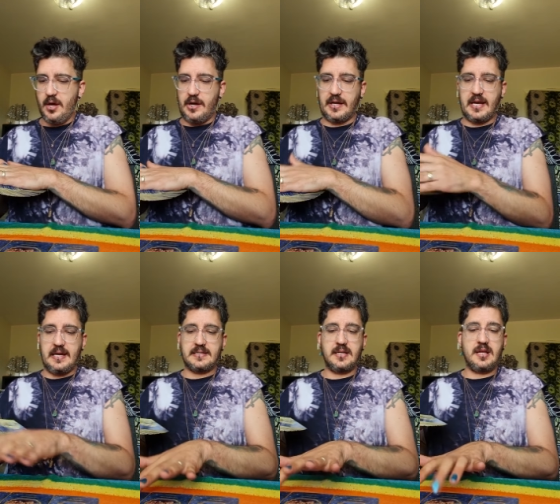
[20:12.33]

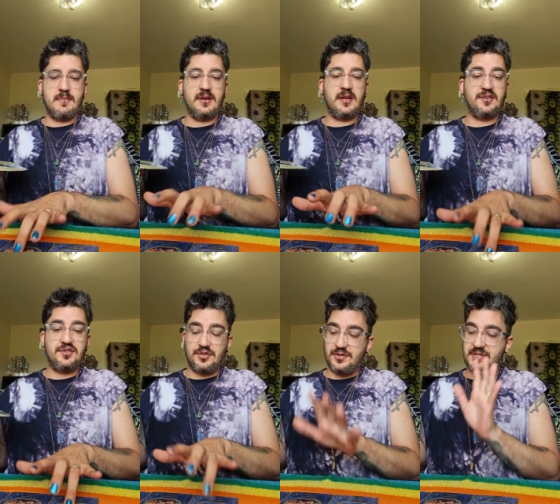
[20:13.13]
Okay, Sunday, Monday,
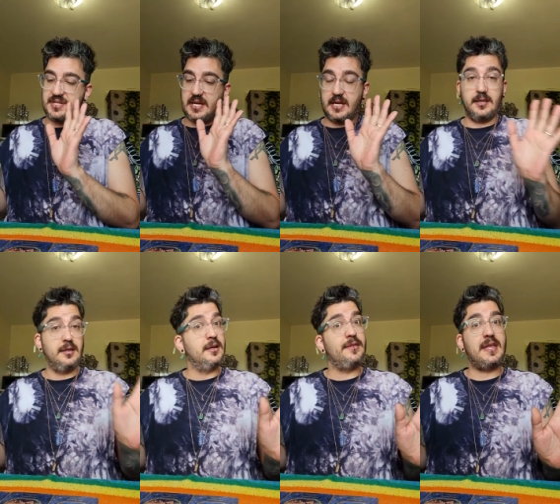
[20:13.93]
Tuesday,
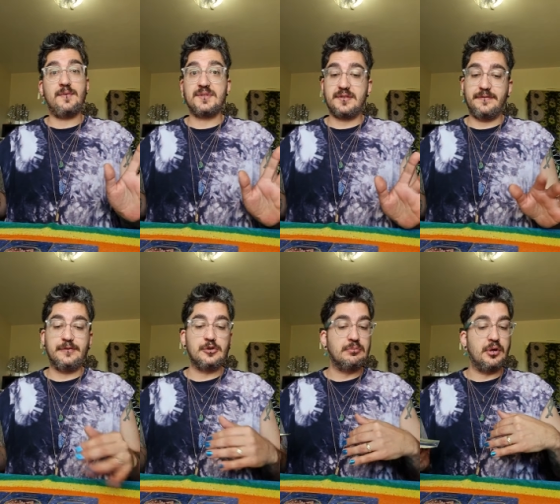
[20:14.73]
that was the
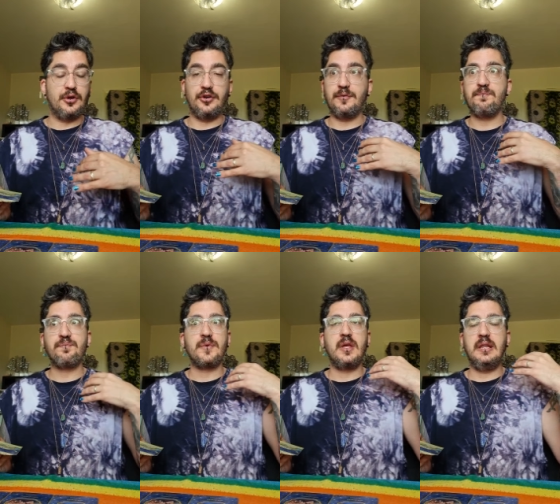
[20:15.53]
full moon.
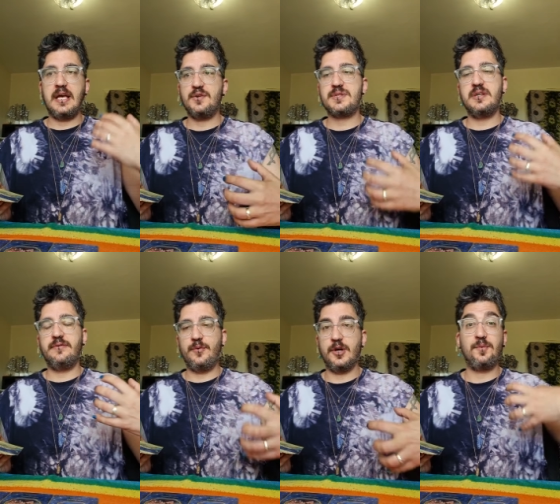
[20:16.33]
Let yourself
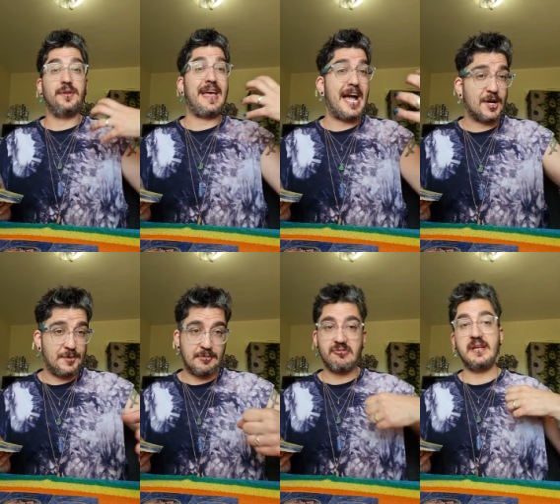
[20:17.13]
work with
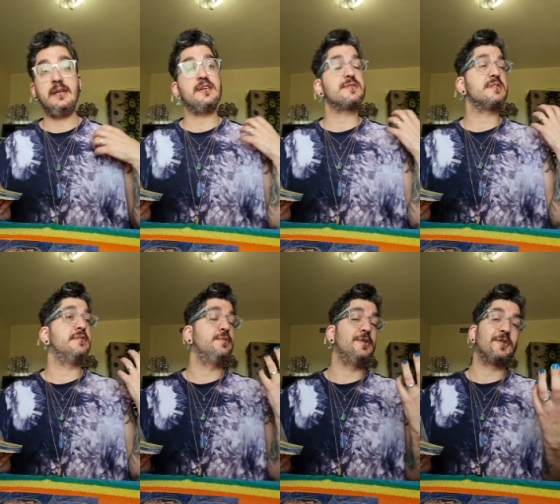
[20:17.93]
aquamarine, let
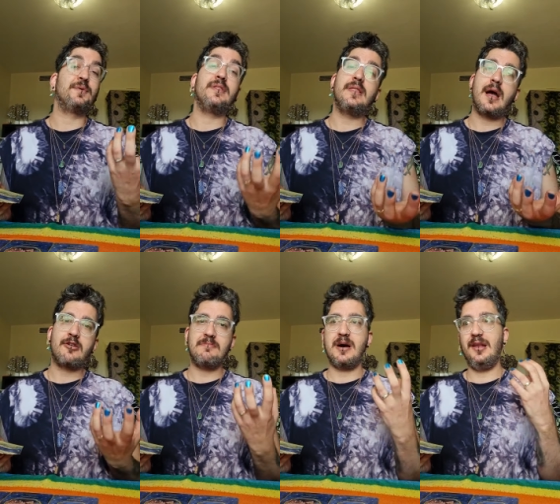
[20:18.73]
yourself work with
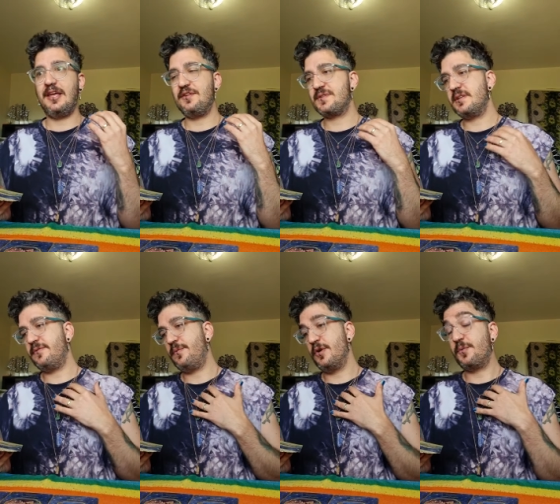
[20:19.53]
larimar, let
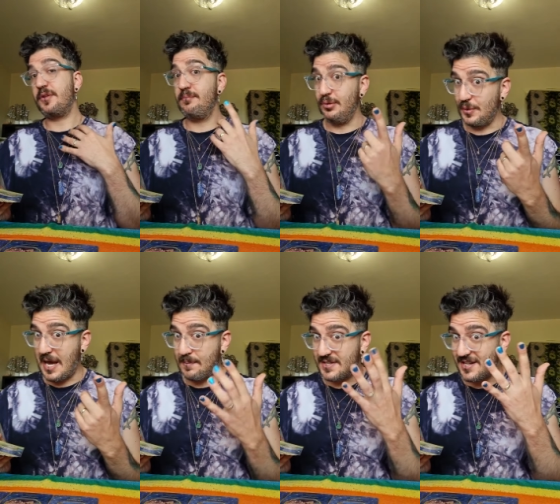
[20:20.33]
yourself work with blue
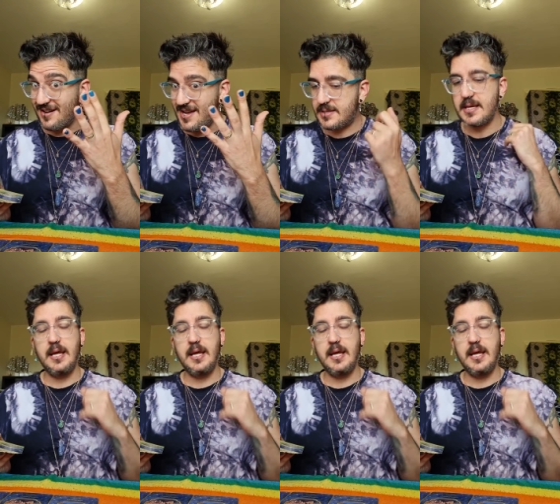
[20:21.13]
apatite,